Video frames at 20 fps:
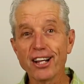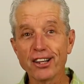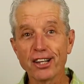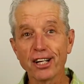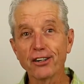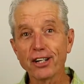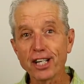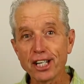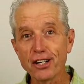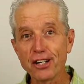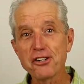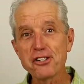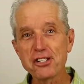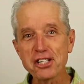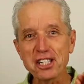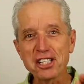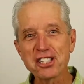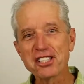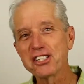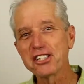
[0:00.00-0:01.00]
Their
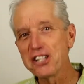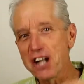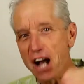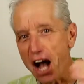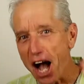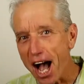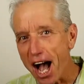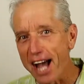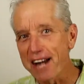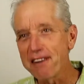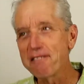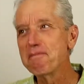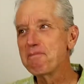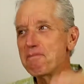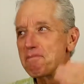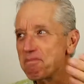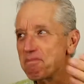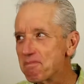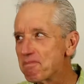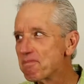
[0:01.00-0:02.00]
energy is not
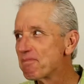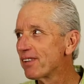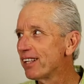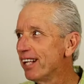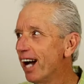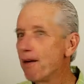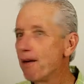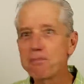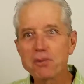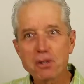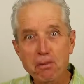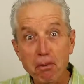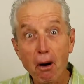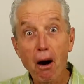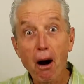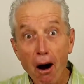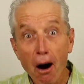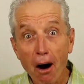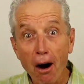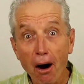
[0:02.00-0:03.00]
up to
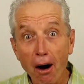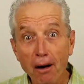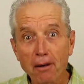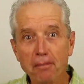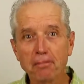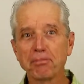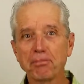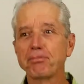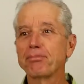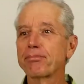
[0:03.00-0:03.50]
par.